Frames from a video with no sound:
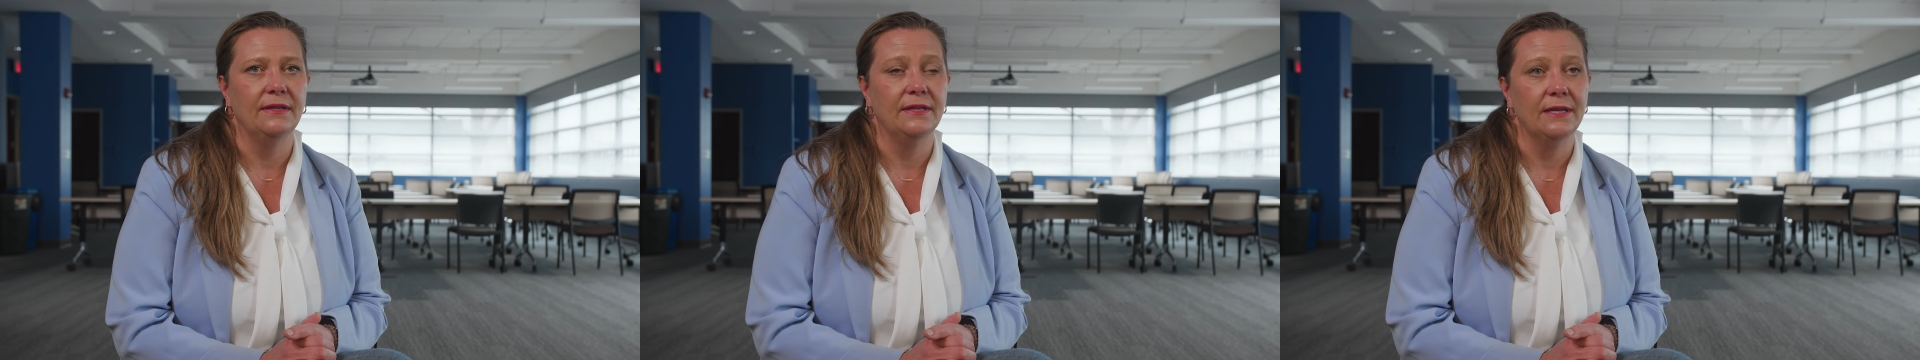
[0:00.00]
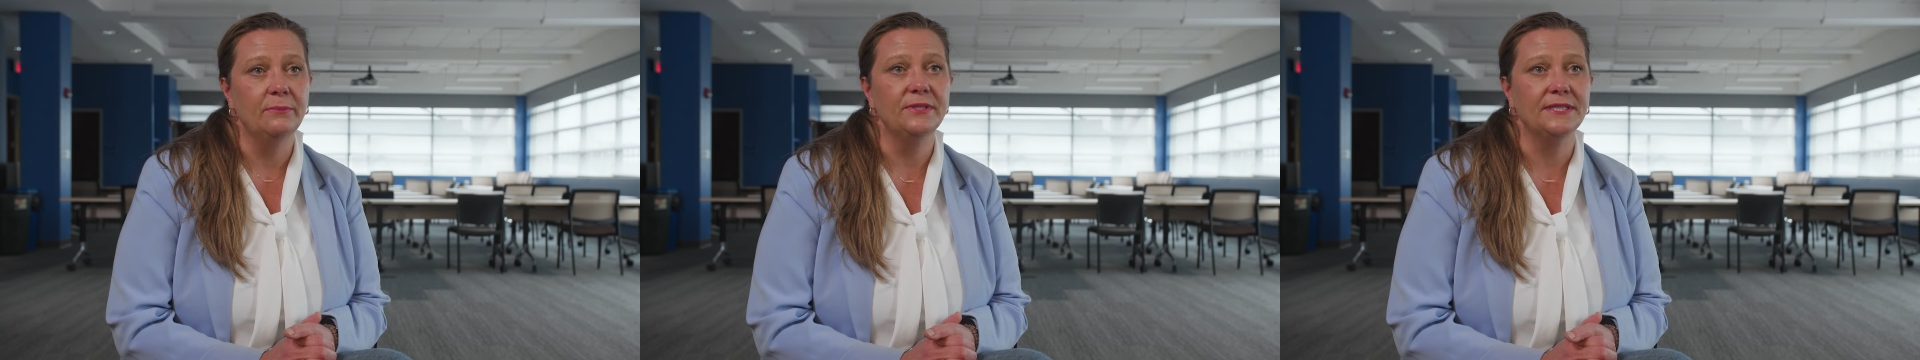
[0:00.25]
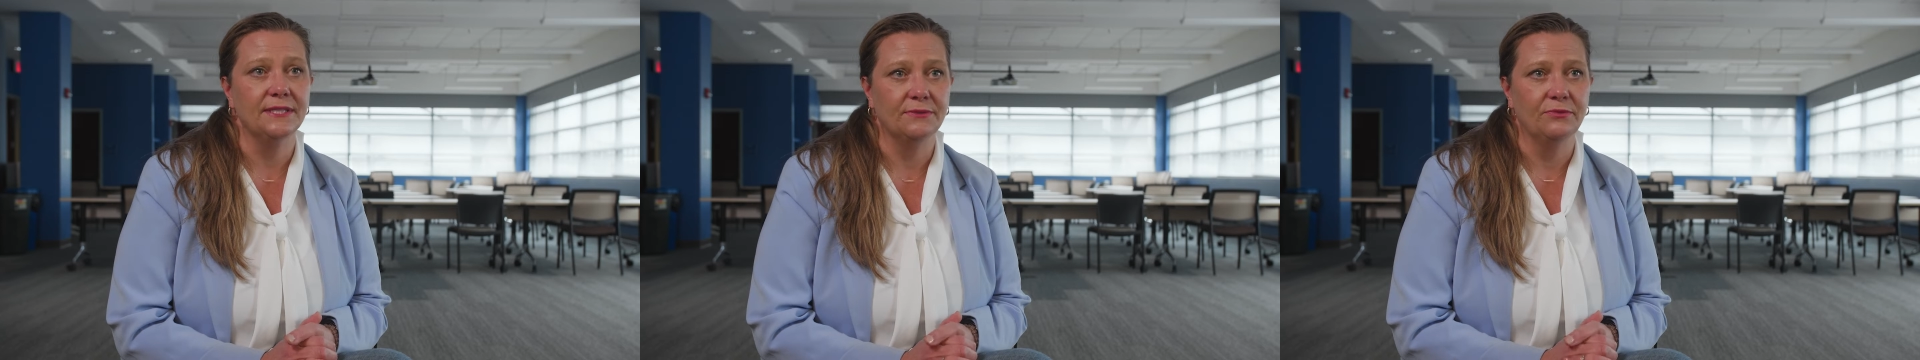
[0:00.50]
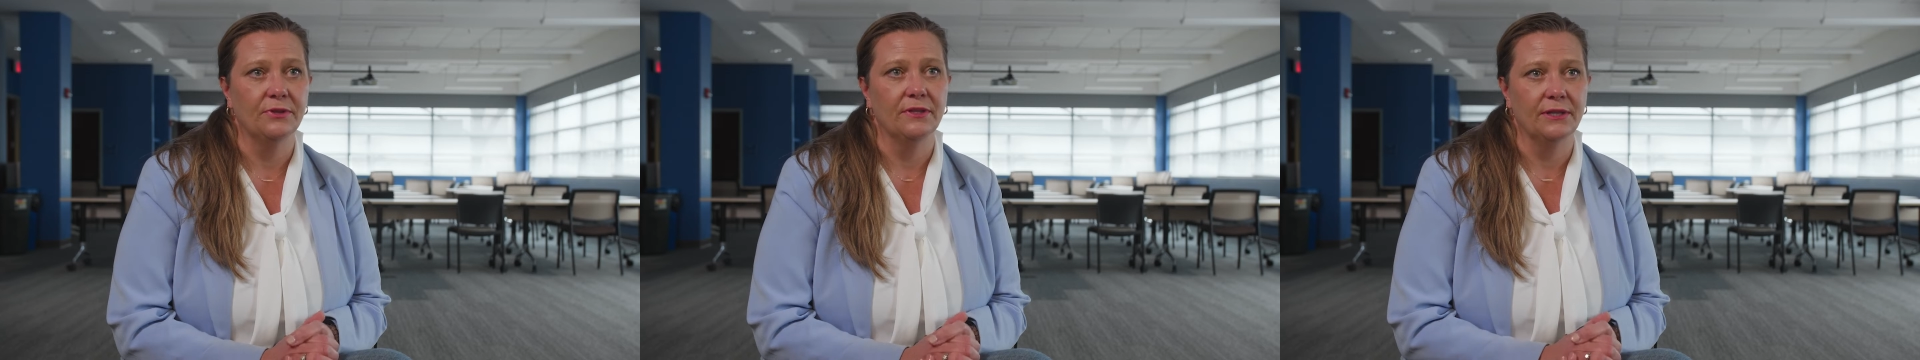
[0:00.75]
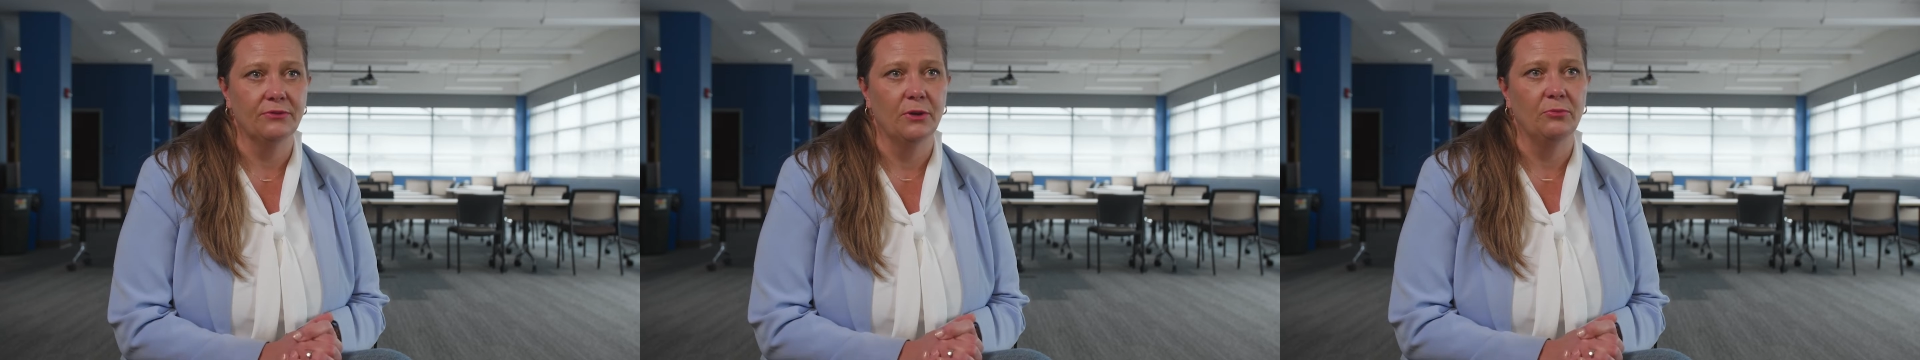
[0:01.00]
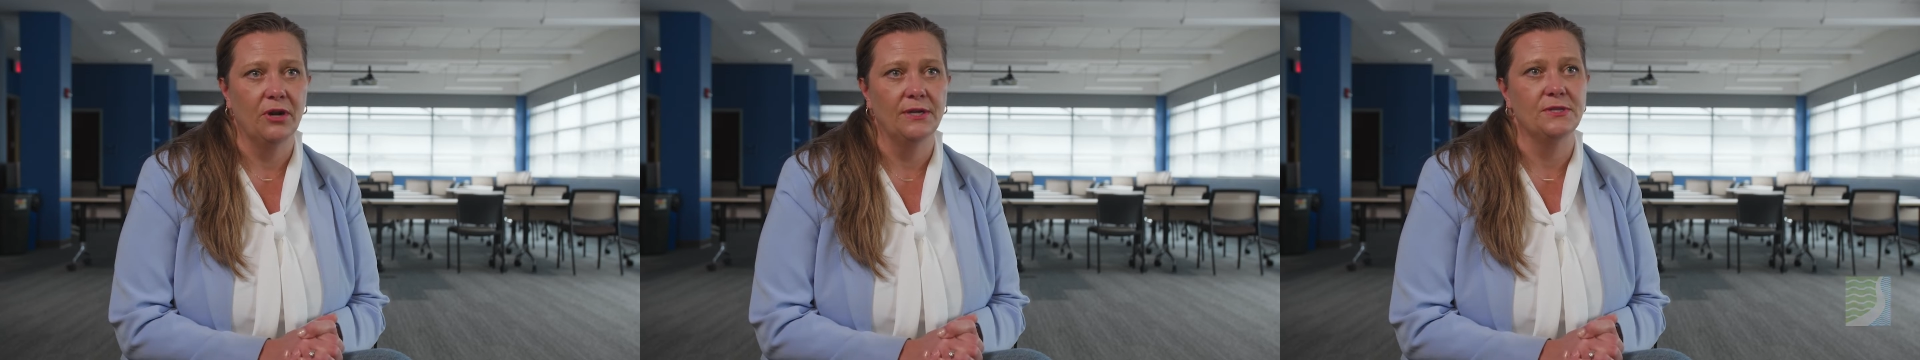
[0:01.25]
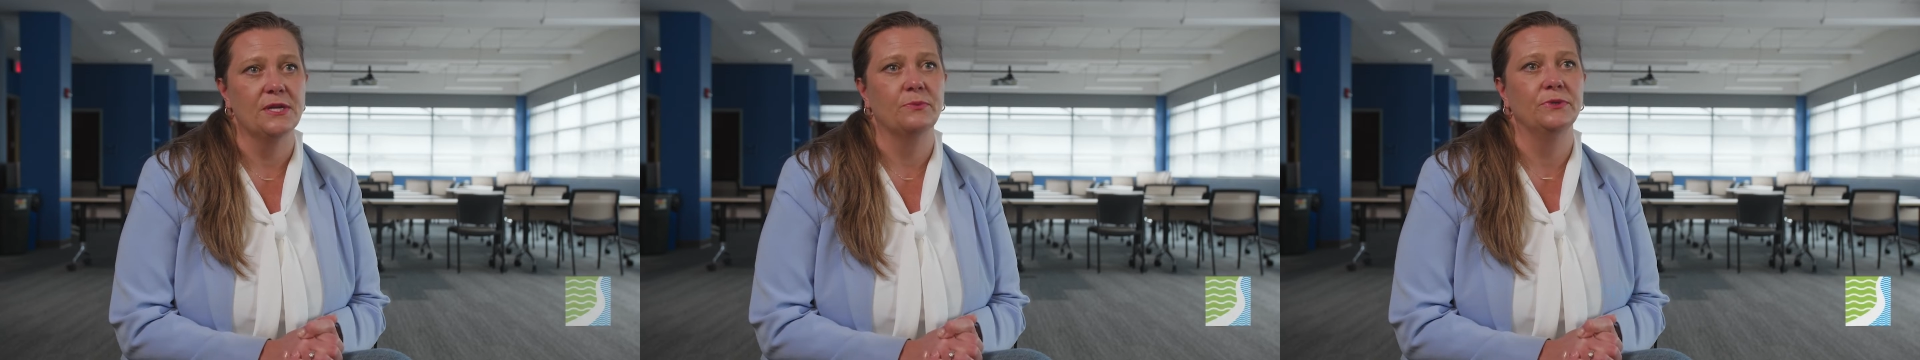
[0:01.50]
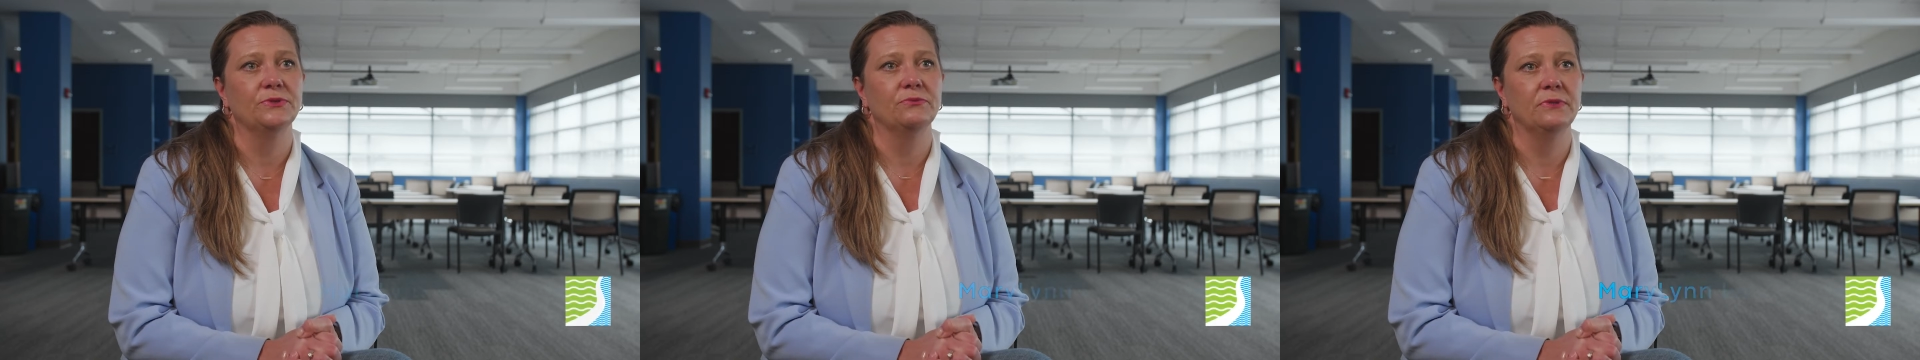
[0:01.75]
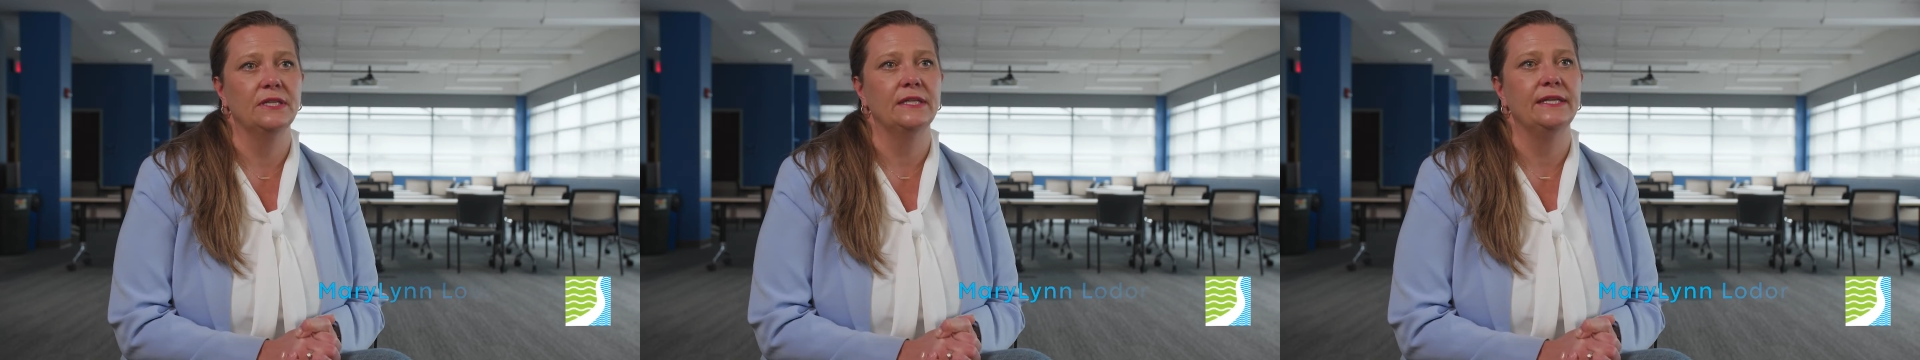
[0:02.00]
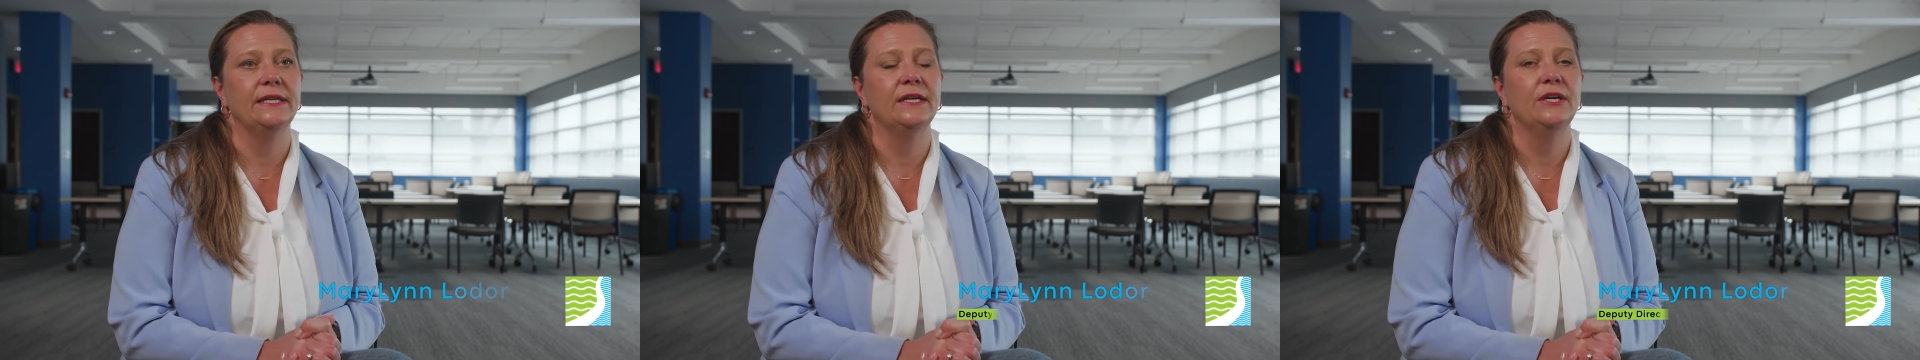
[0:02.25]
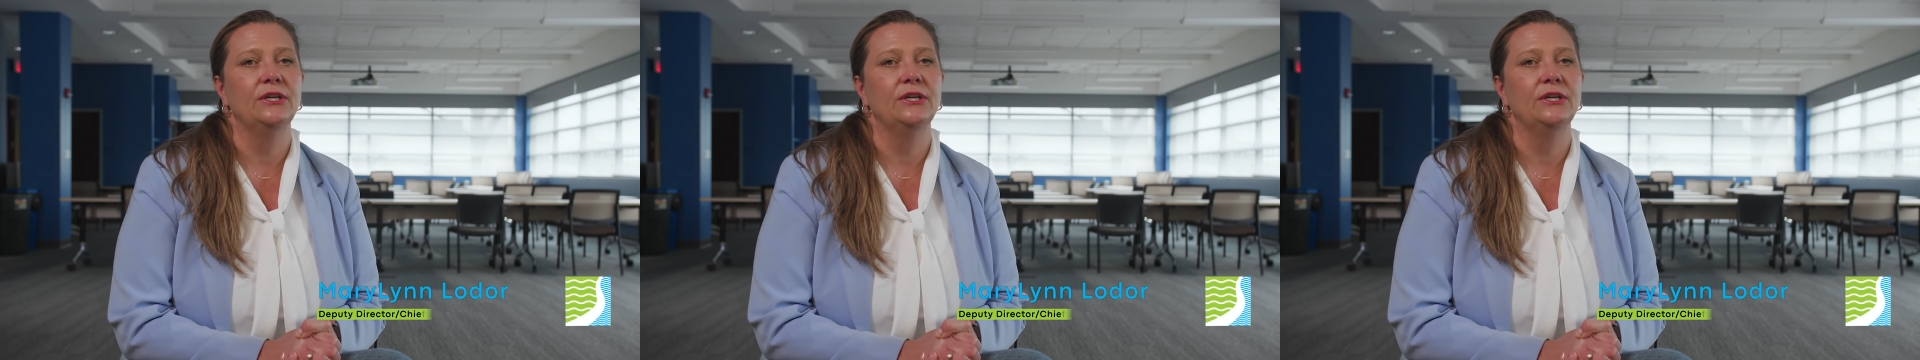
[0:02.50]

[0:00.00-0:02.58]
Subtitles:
The impetus for the Lick Run project was really